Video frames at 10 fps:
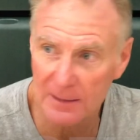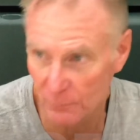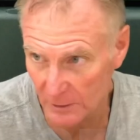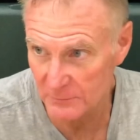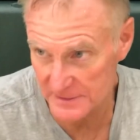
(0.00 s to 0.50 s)

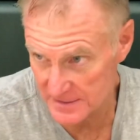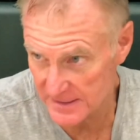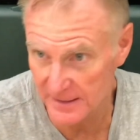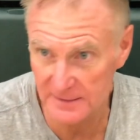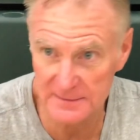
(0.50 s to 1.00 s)
and work with these
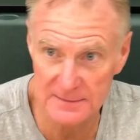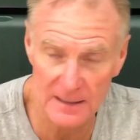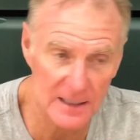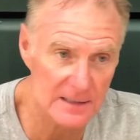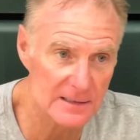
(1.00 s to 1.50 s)
kids,
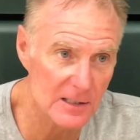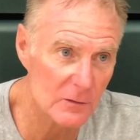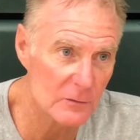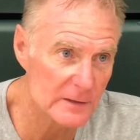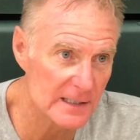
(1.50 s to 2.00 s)
the
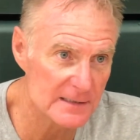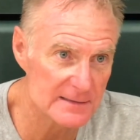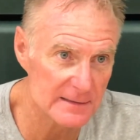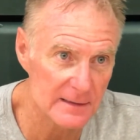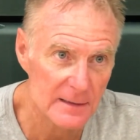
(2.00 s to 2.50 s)
local
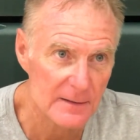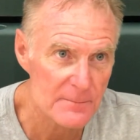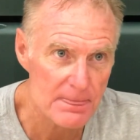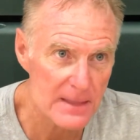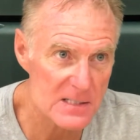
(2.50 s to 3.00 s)
kids, and
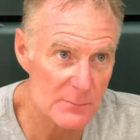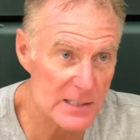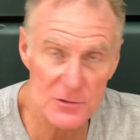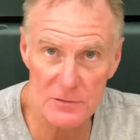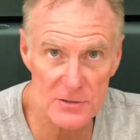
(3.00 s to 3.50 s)

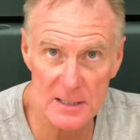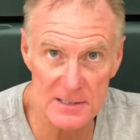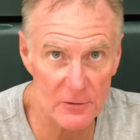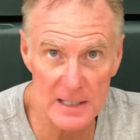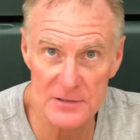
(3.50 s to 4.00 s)
Demetrius
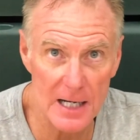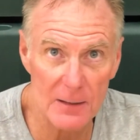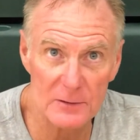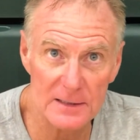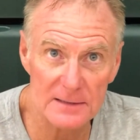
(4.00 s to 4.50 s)
does a great
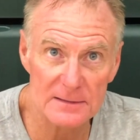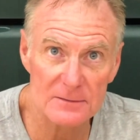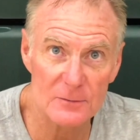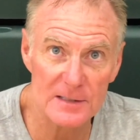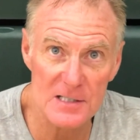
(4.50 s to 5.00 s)
job
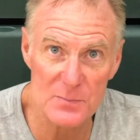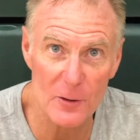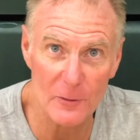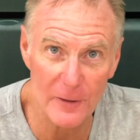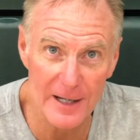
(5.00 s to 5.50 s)
with his
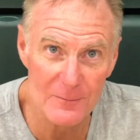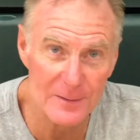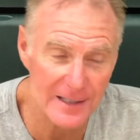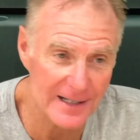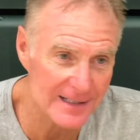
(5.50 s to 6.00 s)
program.
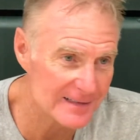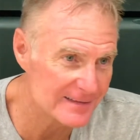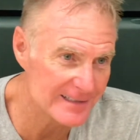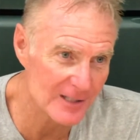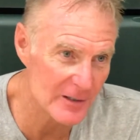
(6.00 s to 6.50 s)
And
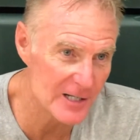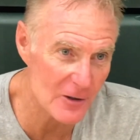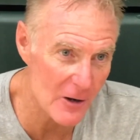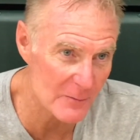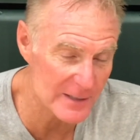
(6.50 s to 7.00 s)
he
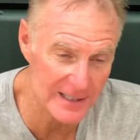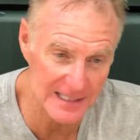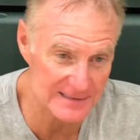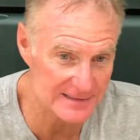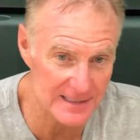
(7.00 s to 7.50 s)
called me, and
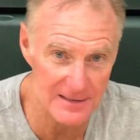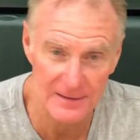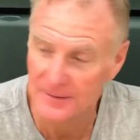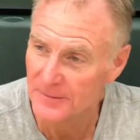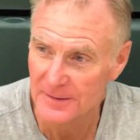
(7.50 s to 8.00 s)
I just said,
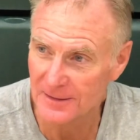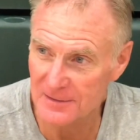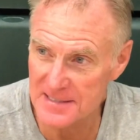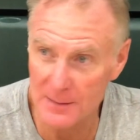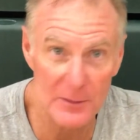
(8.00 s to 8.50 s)

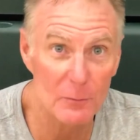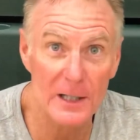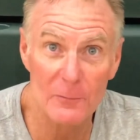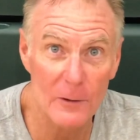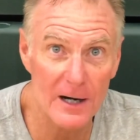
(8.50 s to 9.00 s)
tell me
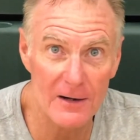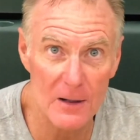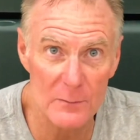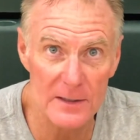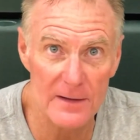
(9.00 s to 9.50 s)
when and where, and
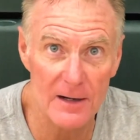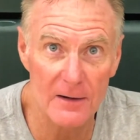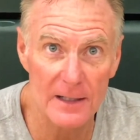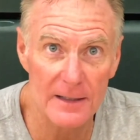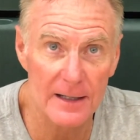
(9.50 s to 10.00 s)
I'll be
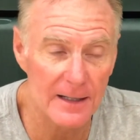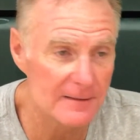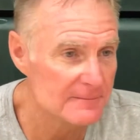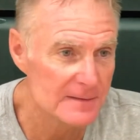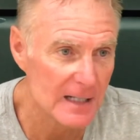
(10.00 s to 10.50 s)
there. And
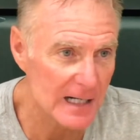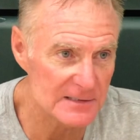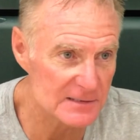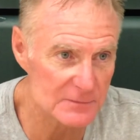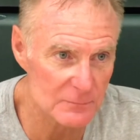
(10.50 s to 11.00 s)
I
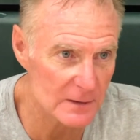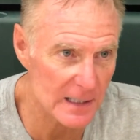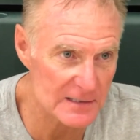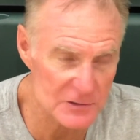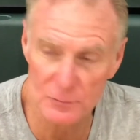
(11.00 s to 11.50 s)

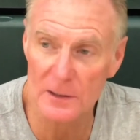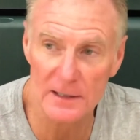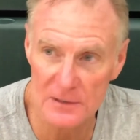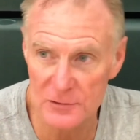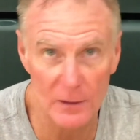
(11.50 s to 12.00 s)
just
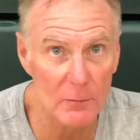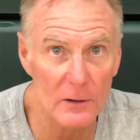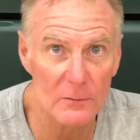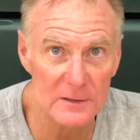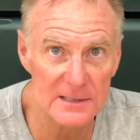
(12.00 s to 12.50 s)
really enjoy
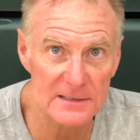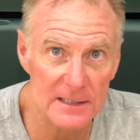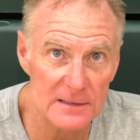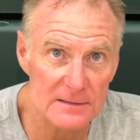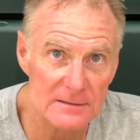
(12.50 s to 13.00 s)
working with these kids.